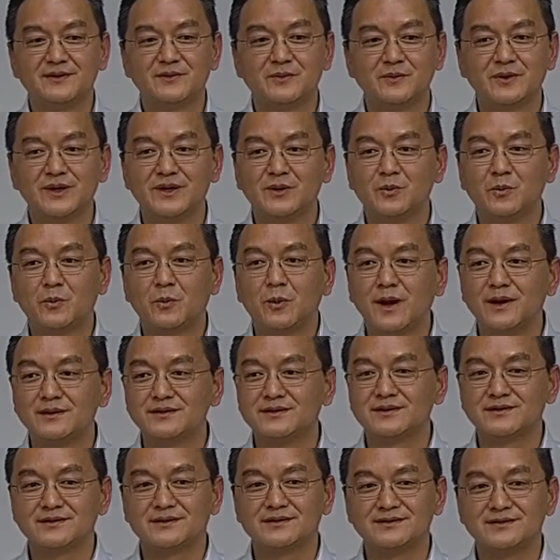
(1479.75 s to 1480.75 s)
we
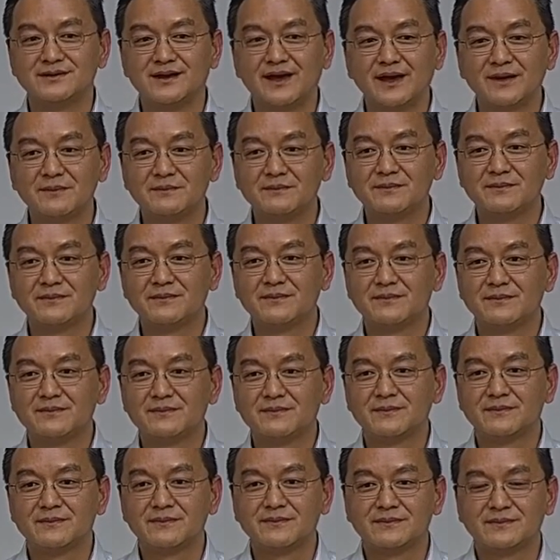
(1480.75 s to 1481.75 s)
wanted a name
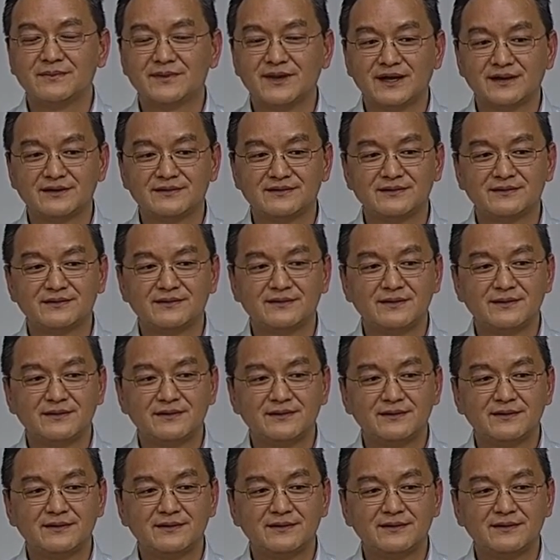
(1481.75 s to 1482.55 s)
that's